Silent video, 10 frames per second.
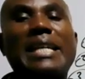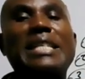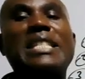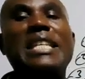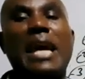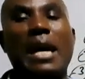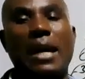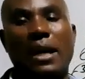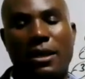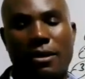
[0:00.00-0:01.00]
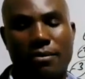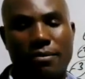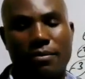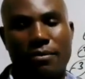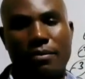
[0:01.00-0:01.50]
resale.
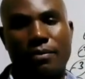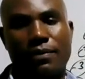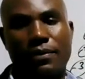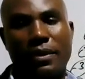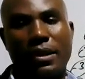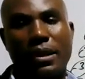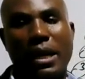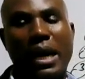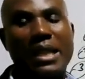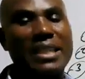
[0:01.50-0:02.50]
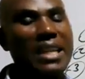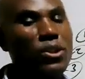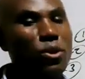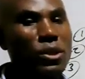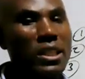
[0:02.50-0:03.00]
I
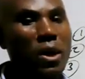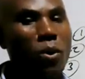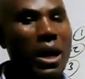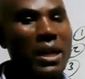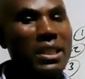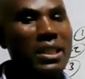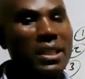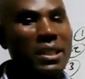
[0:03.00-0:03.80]
just used the word